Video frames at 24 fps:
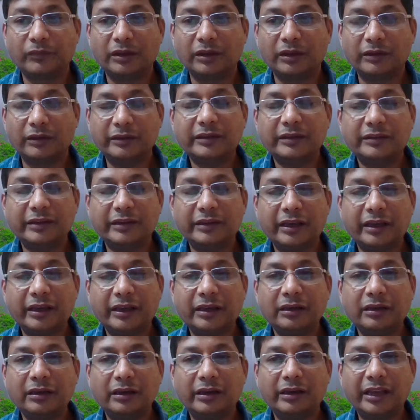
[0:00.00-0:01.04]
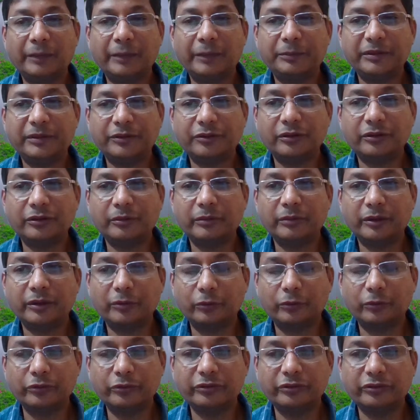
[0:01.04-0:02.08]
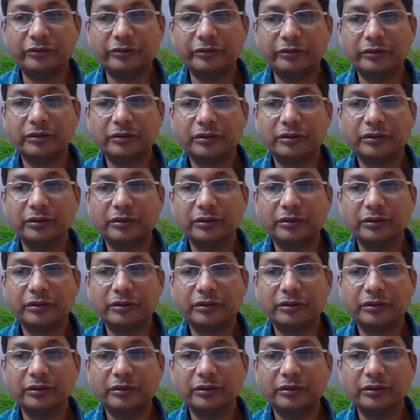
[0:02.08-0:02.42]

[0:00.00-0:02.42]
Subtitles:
this is the second live session of the course